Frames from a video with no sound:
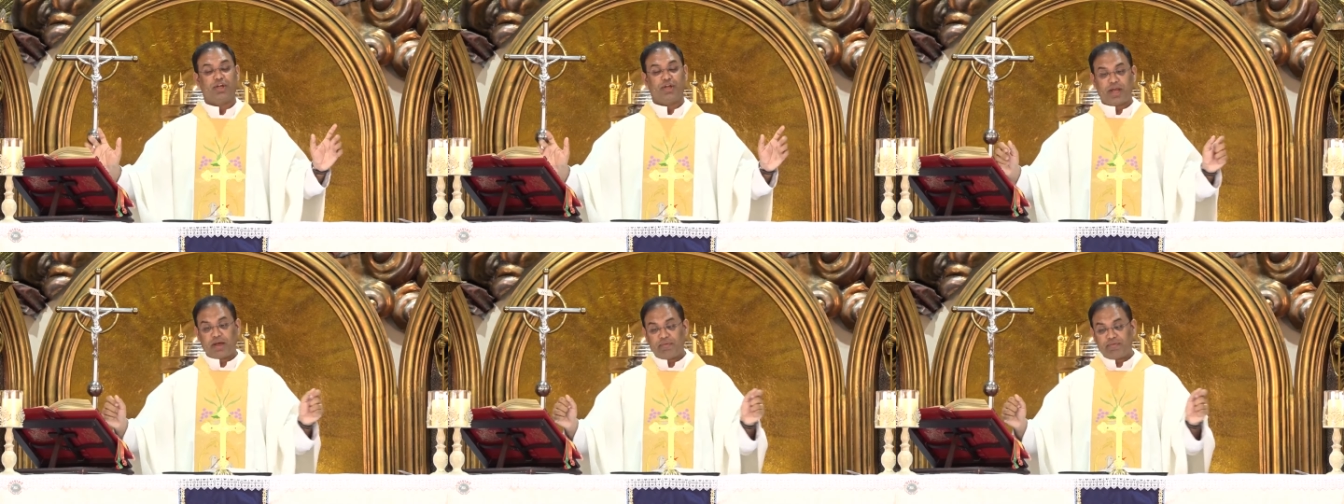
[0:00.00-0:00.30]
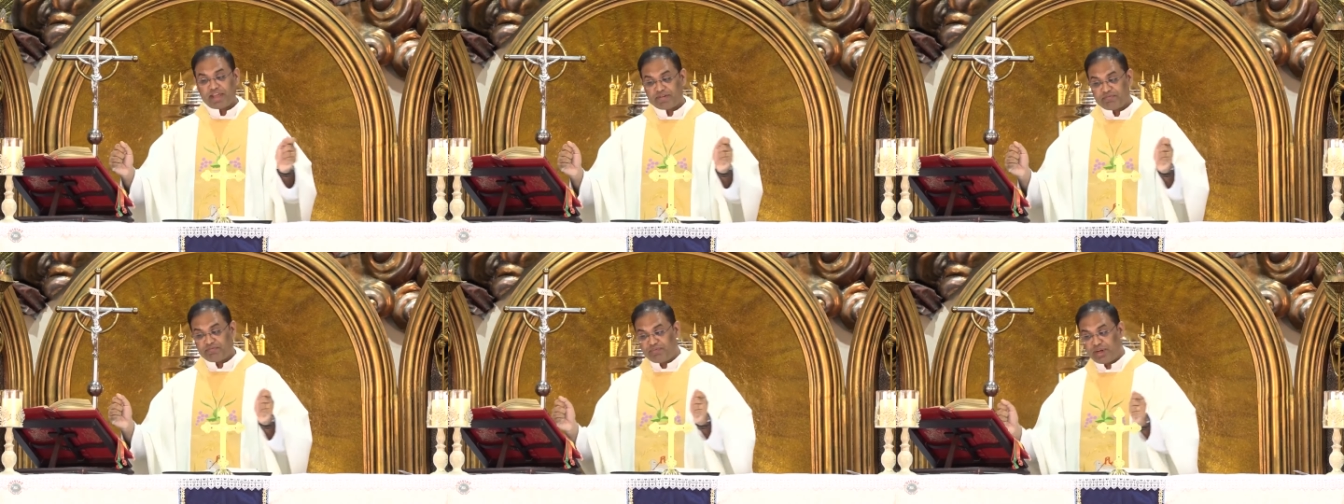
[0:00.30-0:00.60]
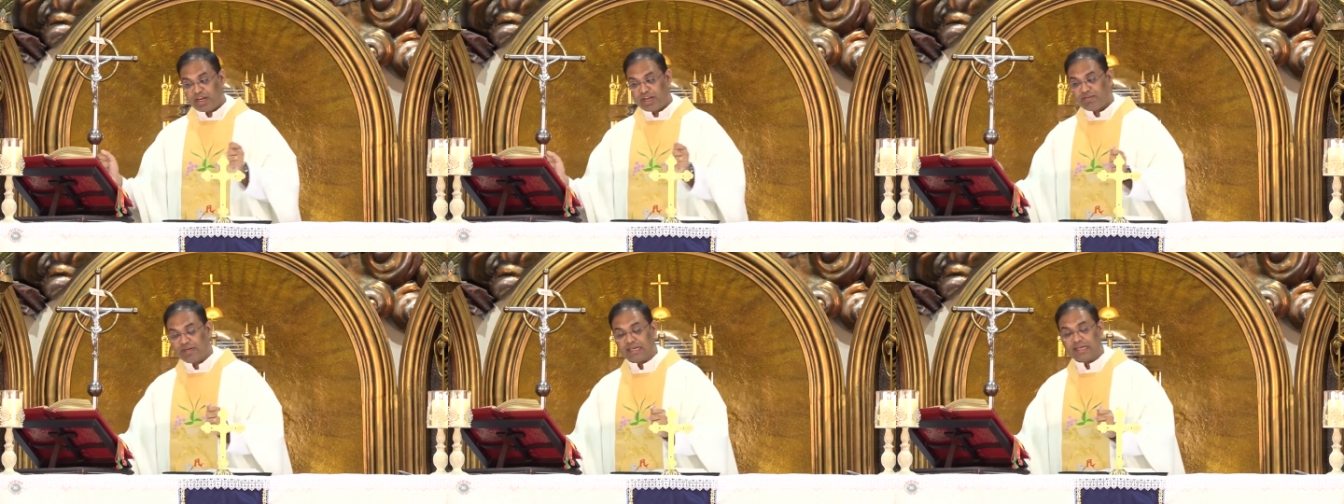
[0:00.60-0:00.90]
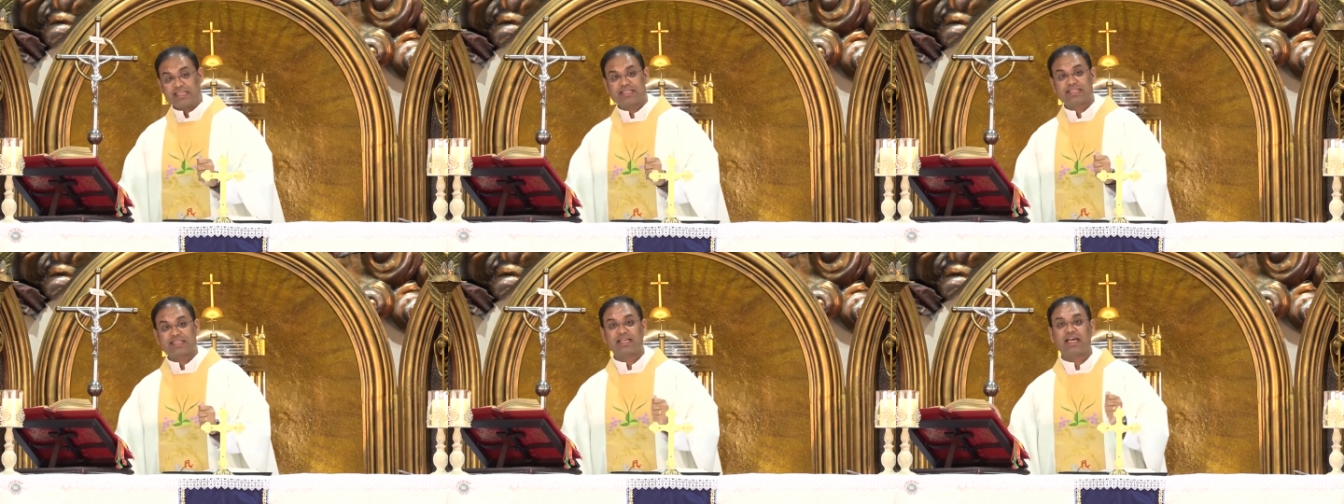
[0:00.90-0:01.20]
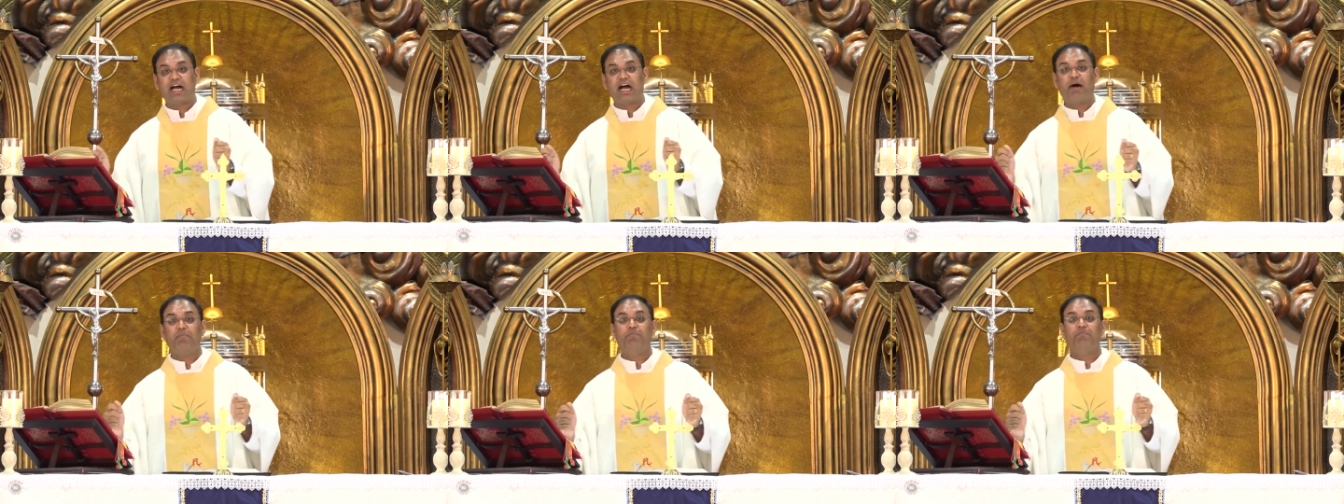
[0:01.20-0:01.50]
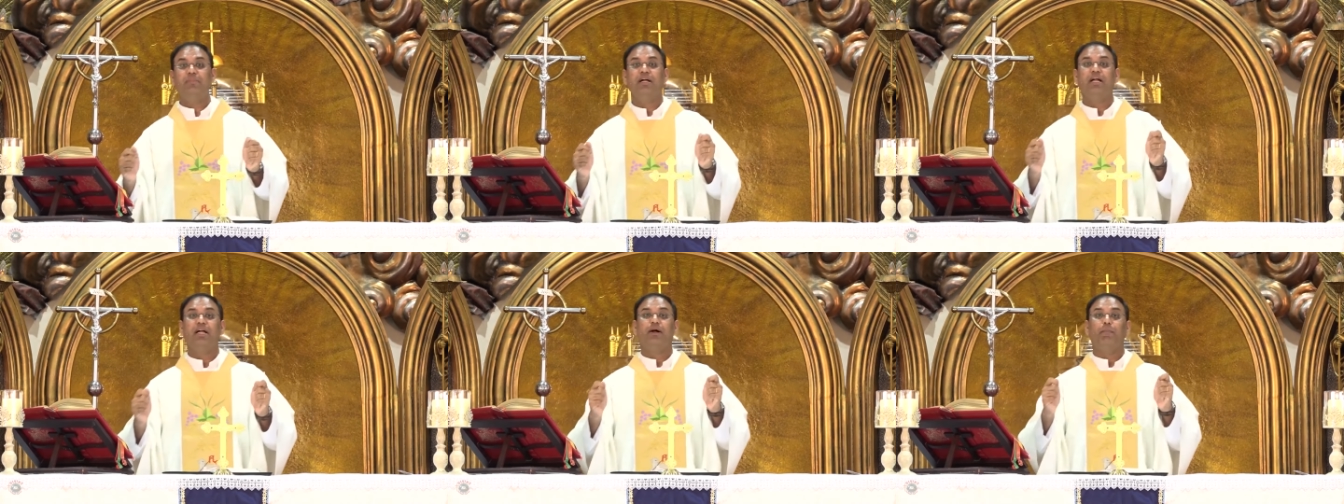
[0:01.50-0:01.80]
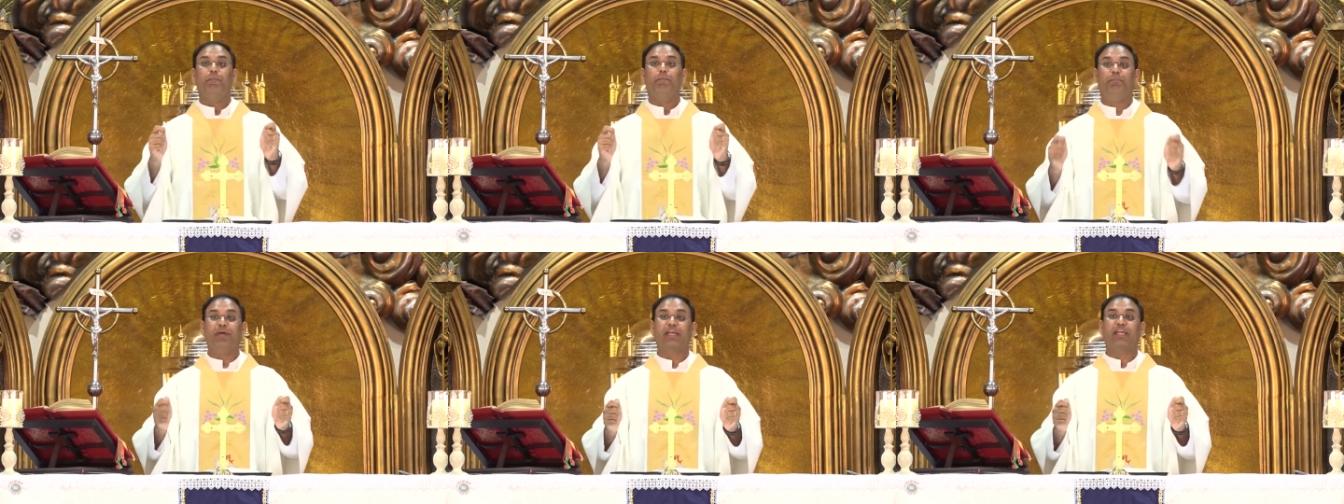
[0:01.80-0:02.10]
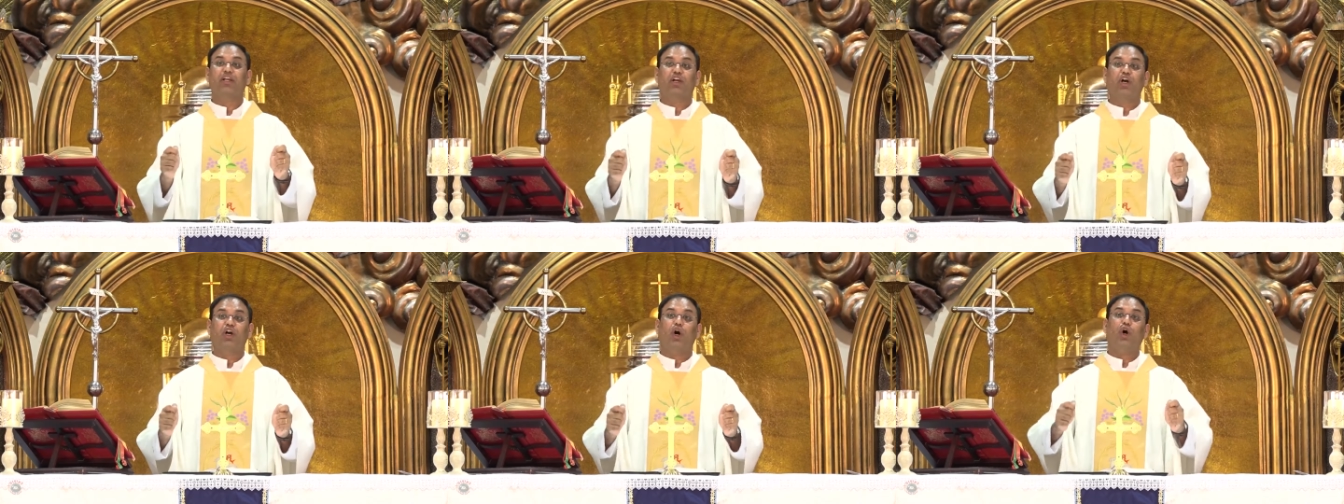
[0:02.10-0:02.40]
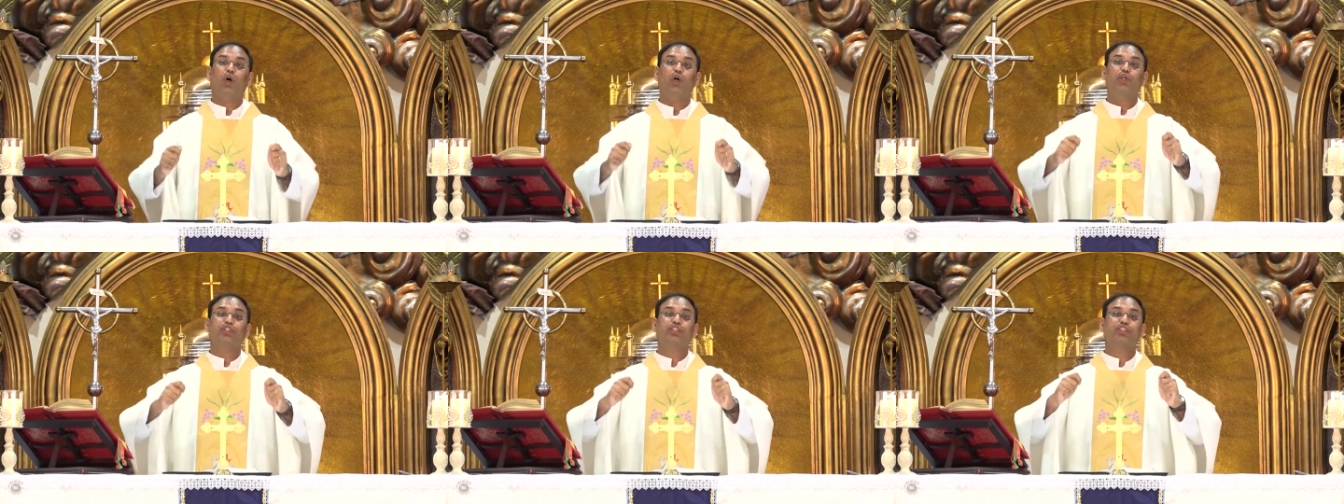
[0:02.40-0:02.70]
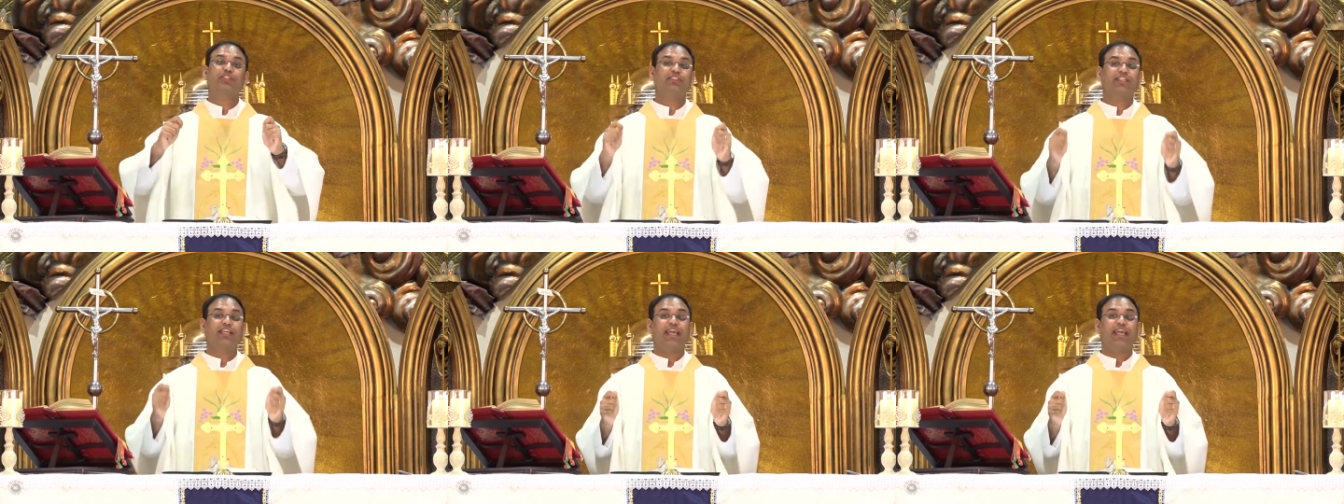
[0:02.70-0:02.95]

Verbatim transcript: Now everyone has come because